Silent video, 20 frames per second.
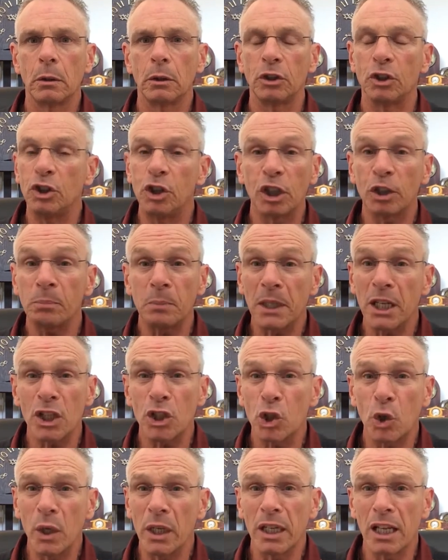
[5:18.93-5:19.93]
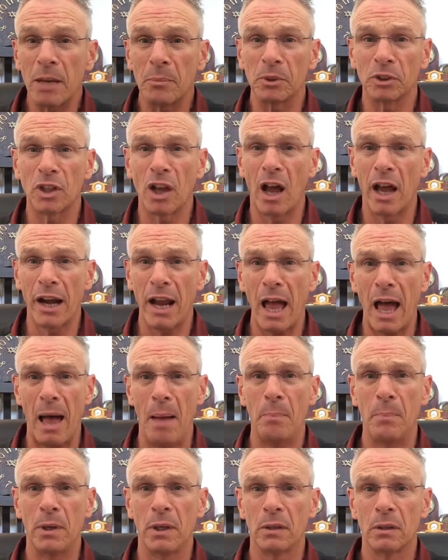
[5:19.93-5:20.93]
just because your income has gone
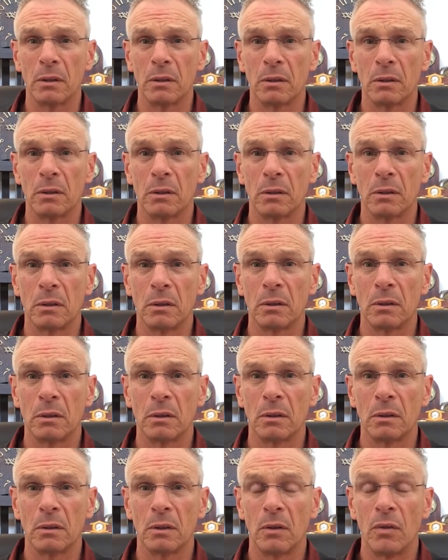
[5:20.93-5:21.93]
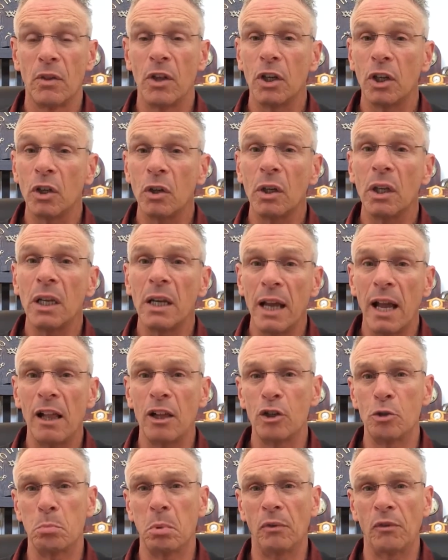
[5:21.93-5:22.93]
up that you're
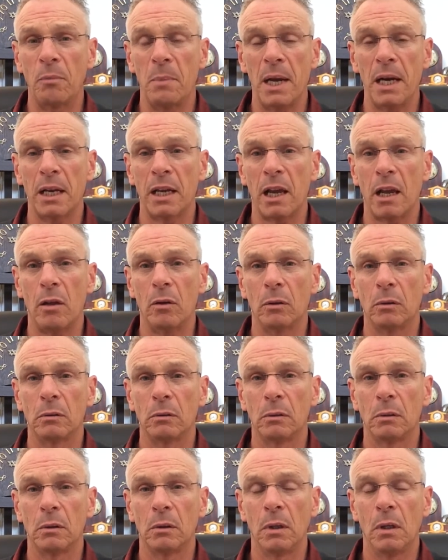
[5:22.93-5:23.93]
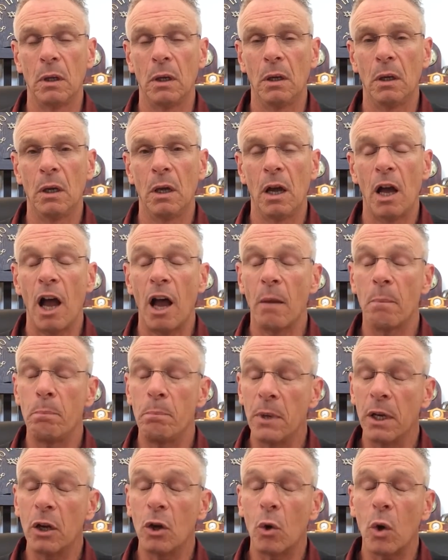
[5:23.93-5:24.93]
ineligible for Medi-Cal. A
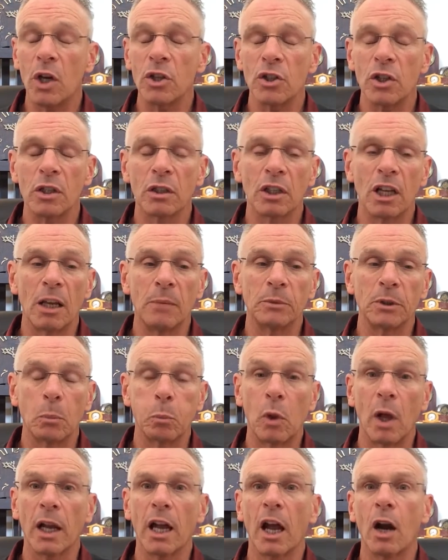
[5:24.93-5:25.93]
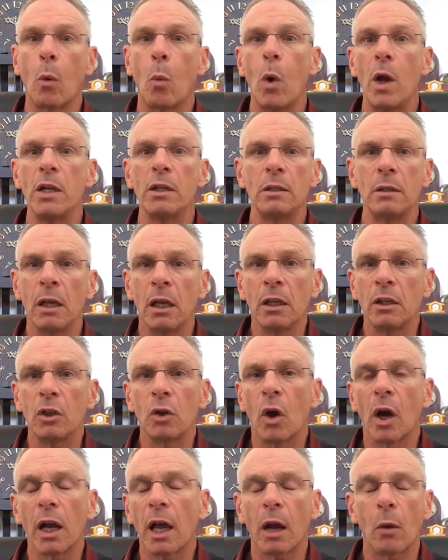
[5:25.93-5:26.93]
big question comes up, well, I got
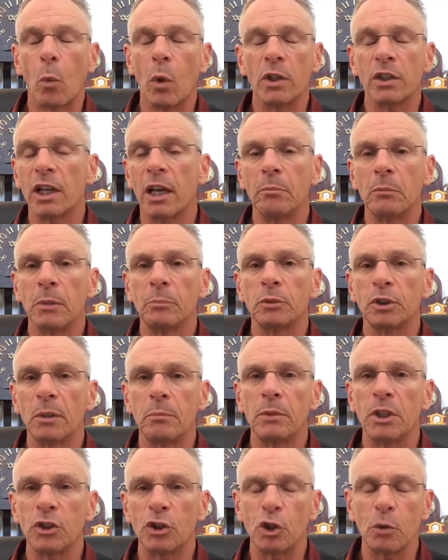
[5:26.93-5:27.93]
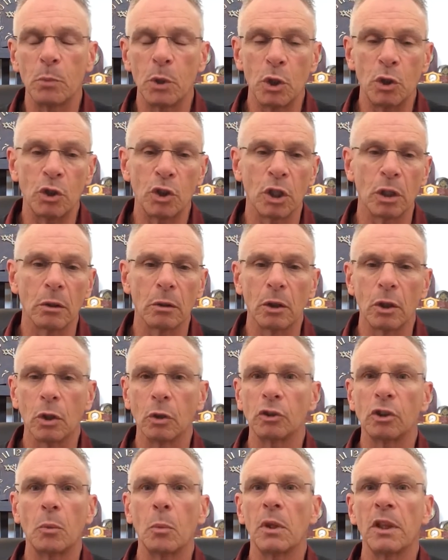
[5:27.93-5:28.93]
a one-time lump sum distribution,
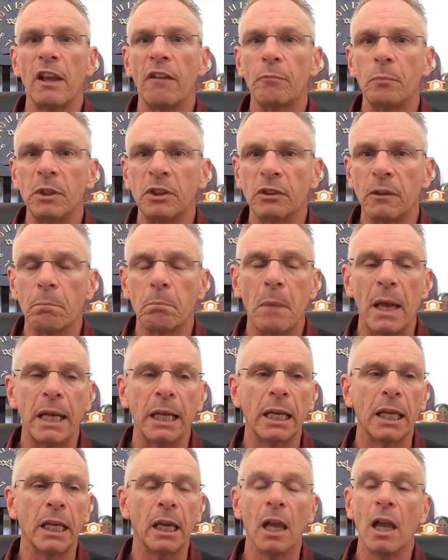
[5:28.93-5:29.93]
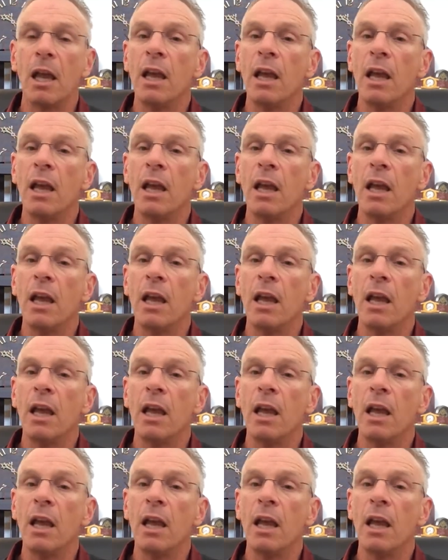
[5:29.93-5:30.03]
someone left me some money.